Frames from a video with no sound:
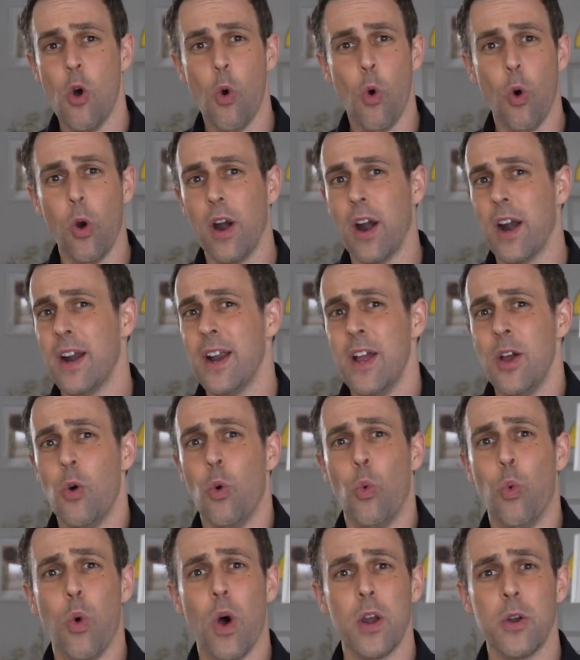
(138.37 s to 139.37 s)
Or
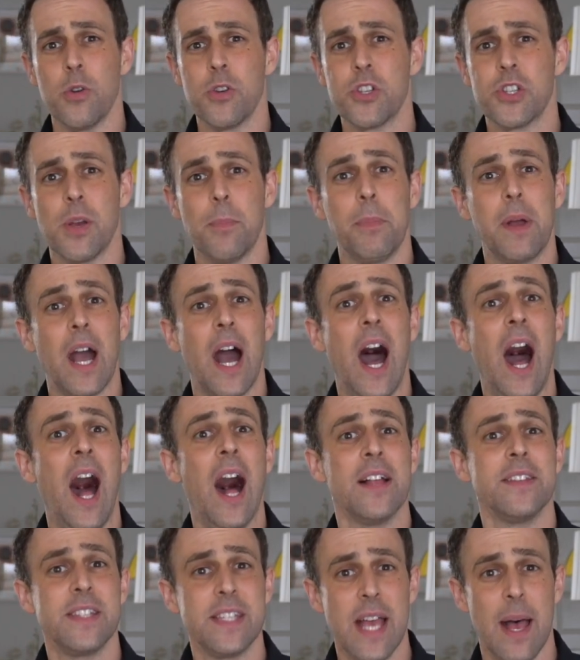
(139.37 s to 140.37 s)
what are some
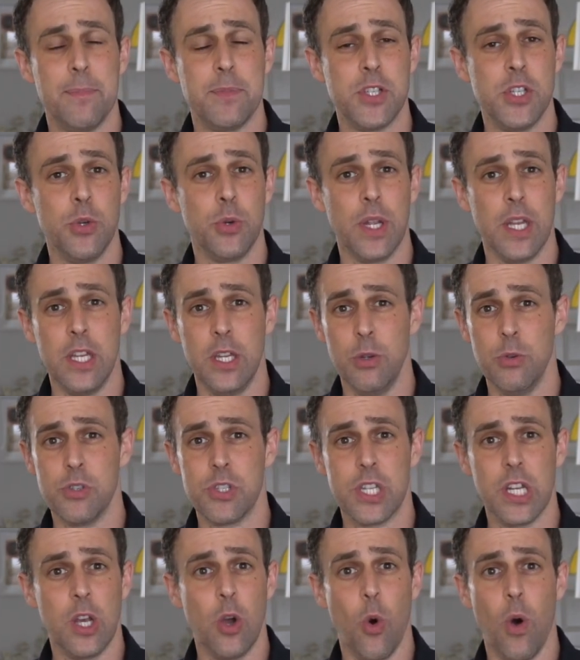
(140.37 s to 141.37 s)
concepts you can
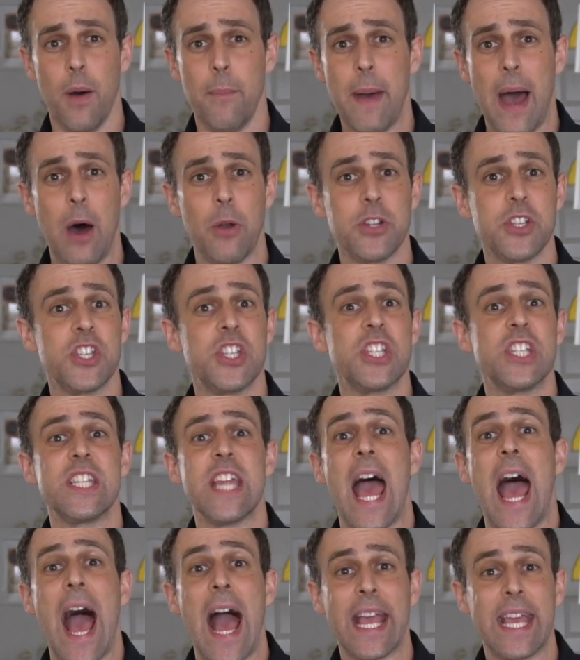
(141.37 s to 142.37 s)
use to go about
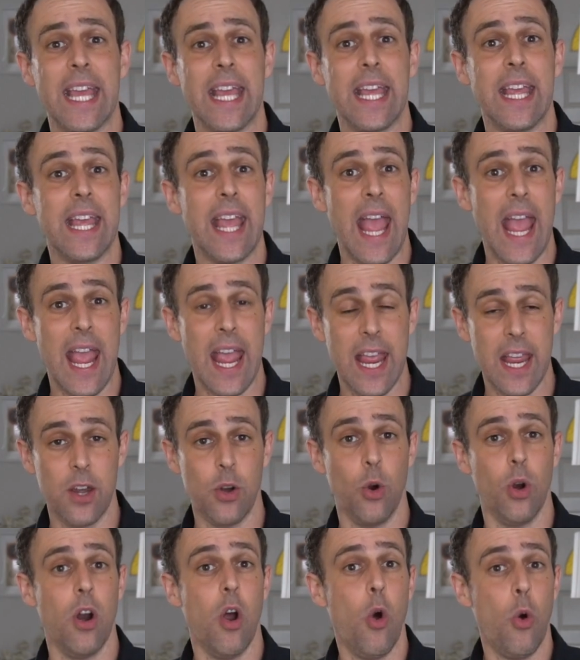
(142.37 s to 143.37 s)
stacking gain
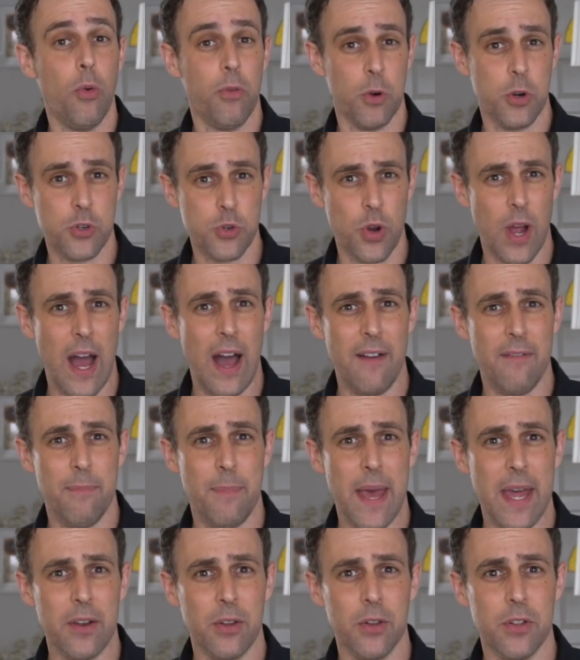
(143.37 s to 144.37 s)
or overdrive
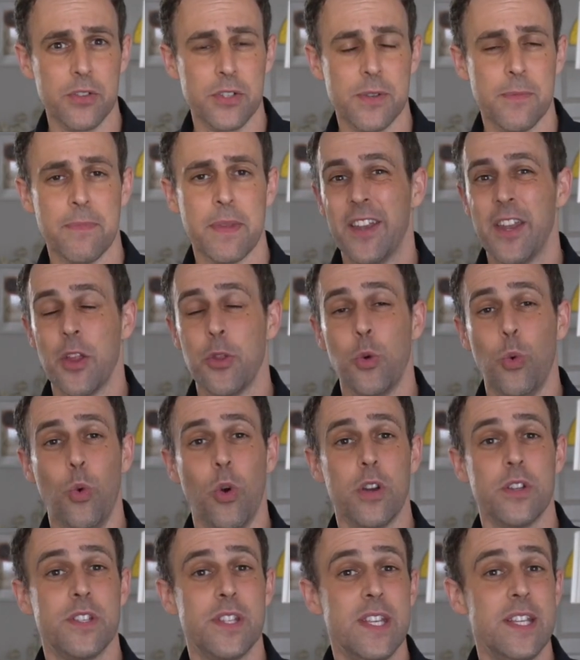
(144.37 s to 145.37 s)
pedals? In other
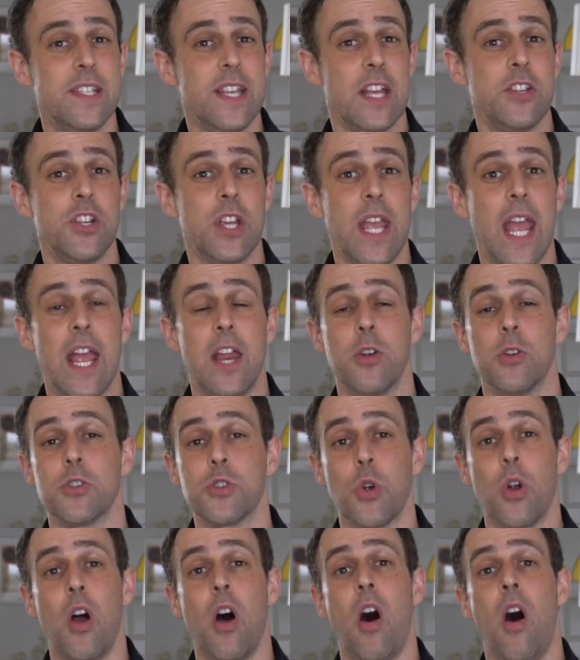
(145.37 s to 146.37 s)
words, these
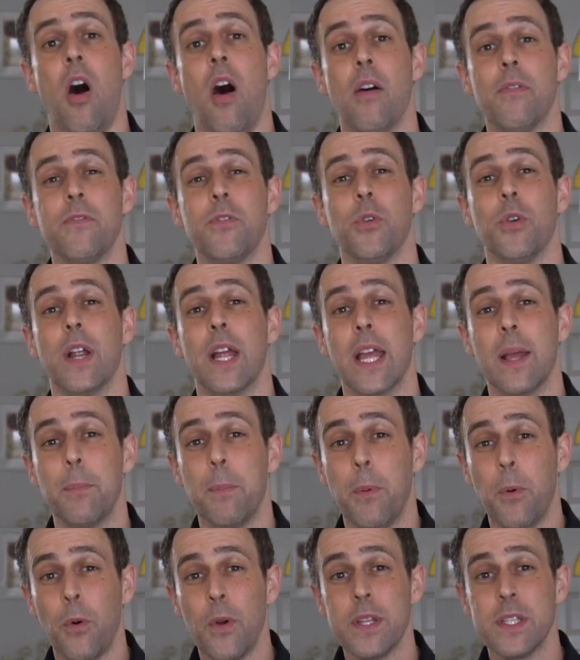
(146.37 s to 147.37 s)
educators are
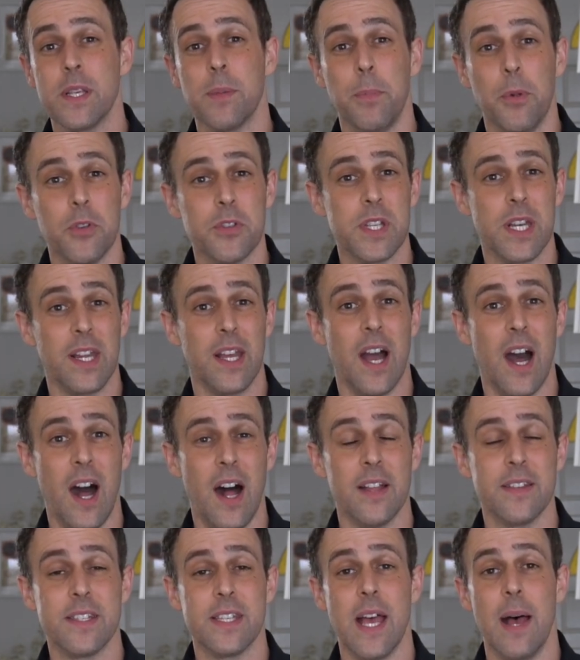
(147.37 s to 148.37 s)
offering principles and
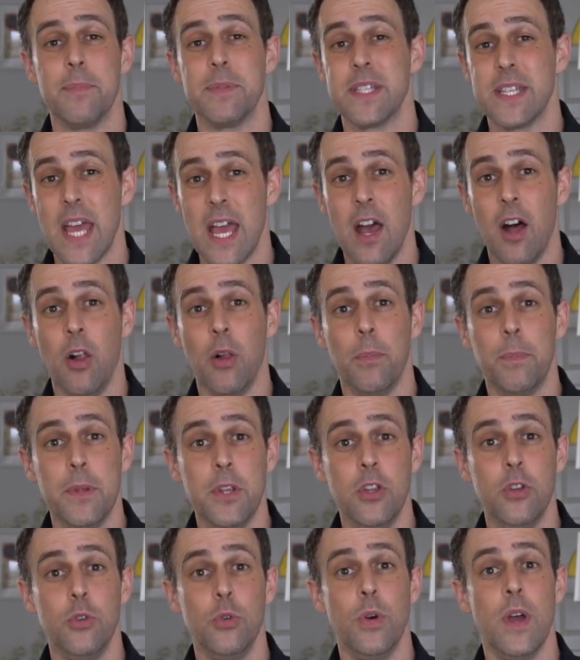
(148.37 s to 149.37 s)
concepts to help
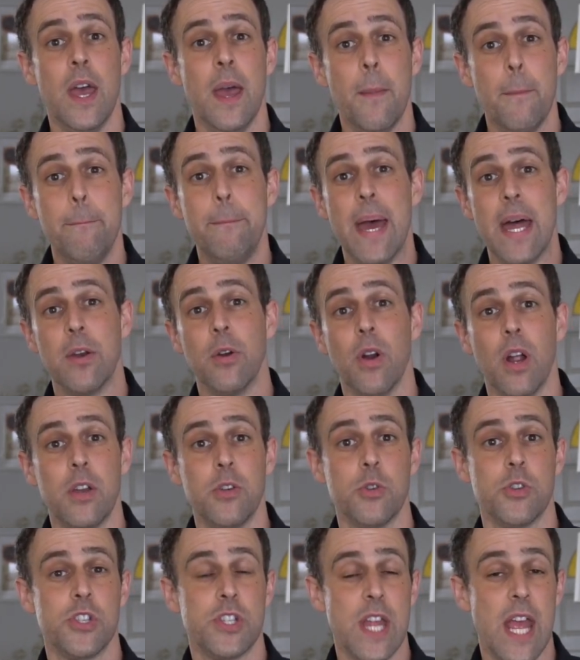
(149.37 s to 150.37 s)
you better
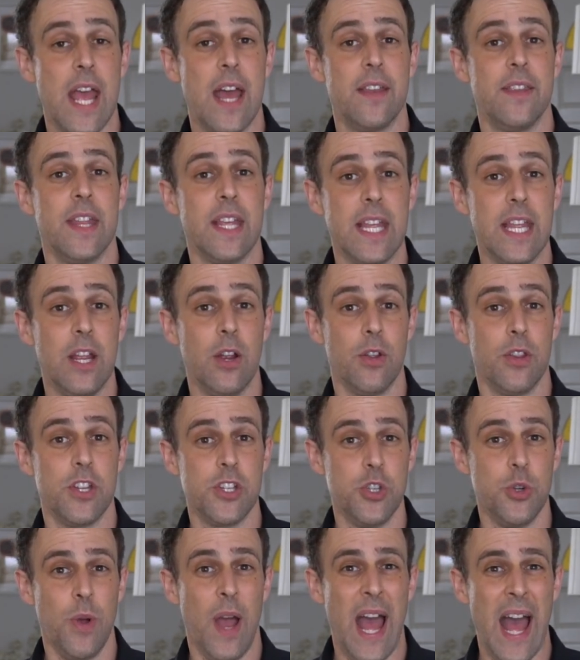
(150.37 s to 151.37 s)
understand the gear
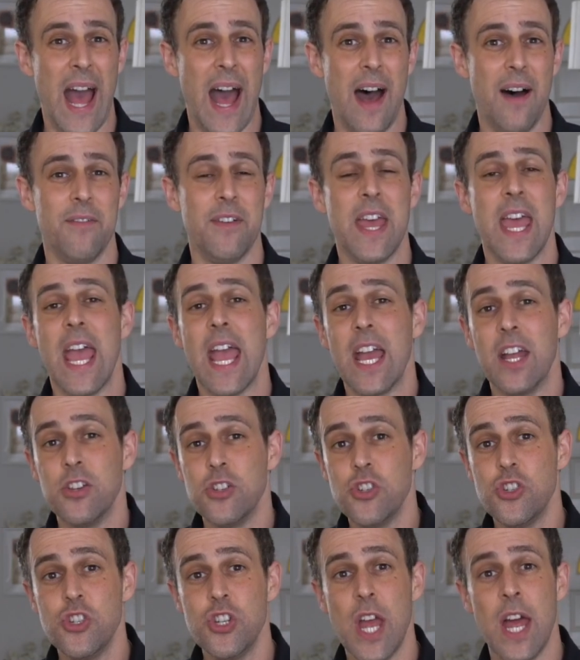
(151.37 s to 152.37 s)
that you have
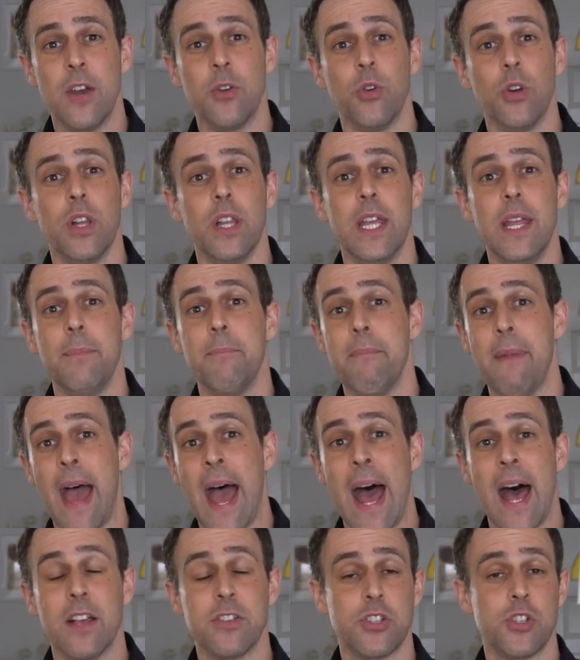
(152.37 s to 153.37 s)
and generally
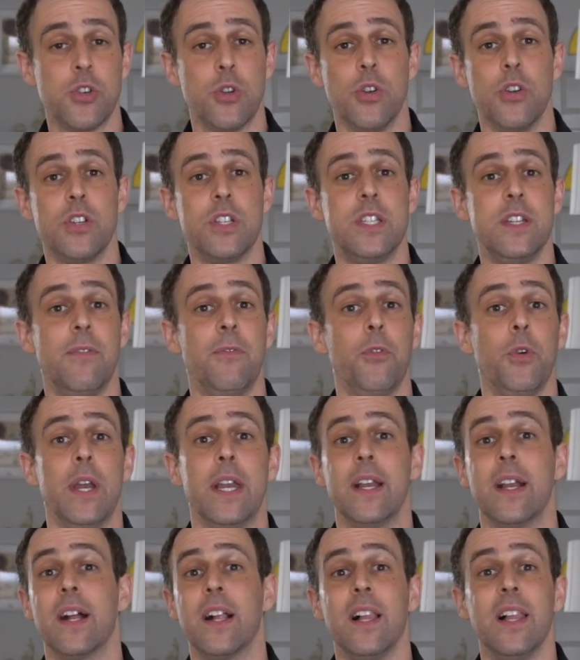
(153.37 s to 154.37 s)
master
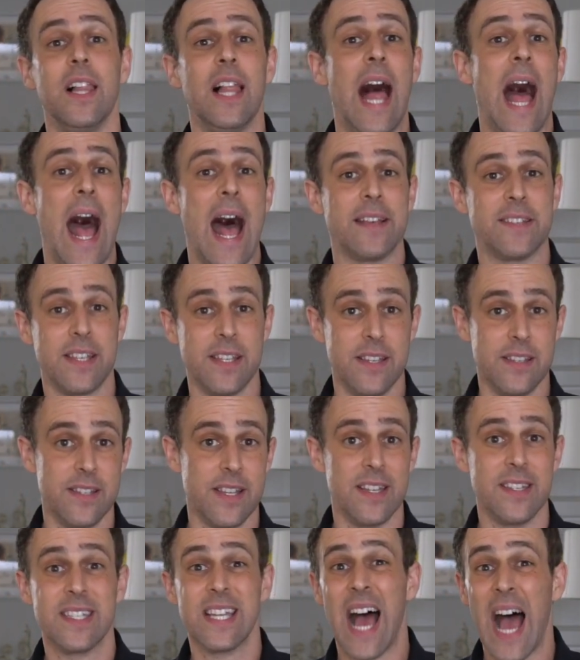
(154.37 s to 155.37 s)
different
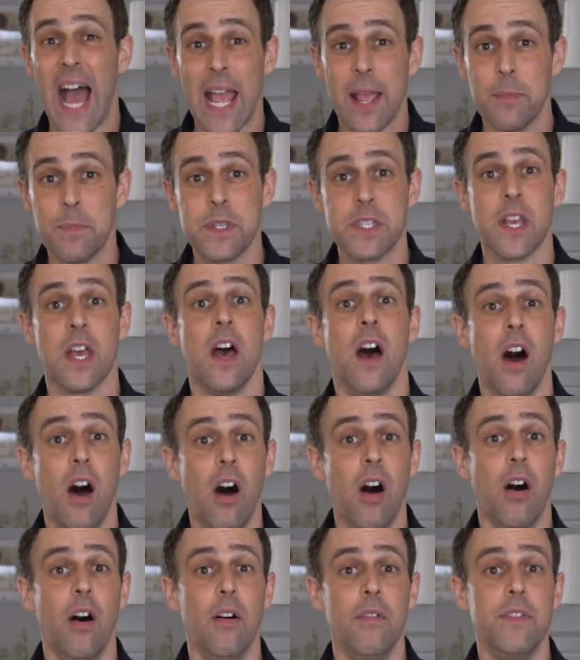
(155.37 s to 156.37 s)
classes and types
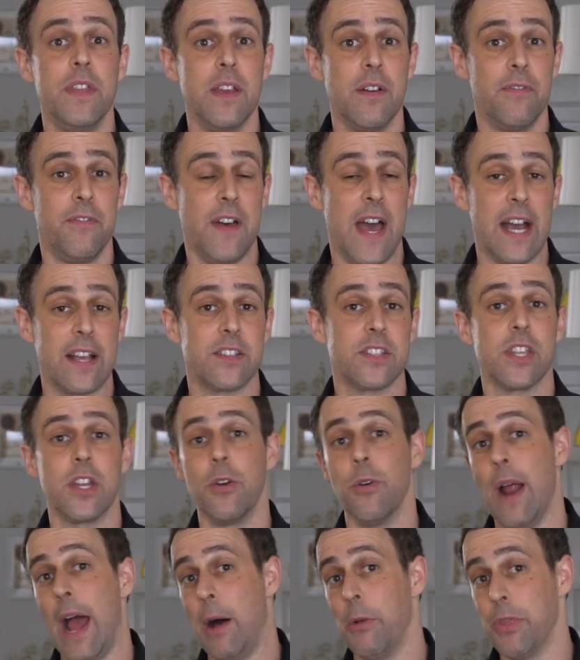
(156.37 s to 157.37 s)
of the effects that
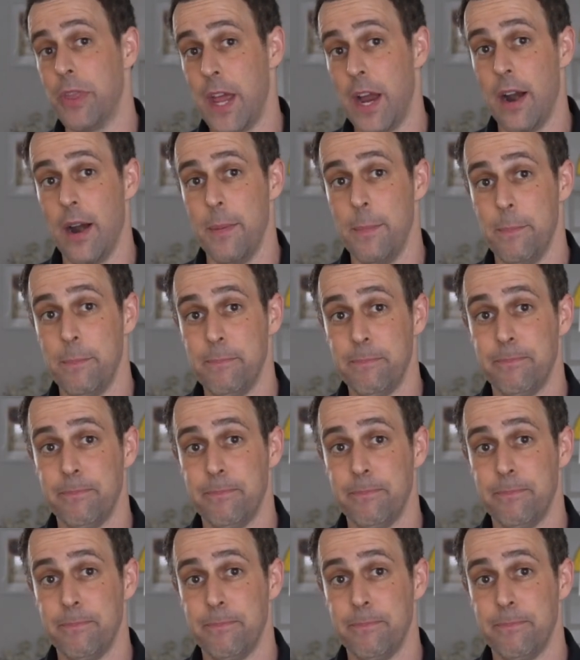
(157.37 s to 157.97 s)
are out there.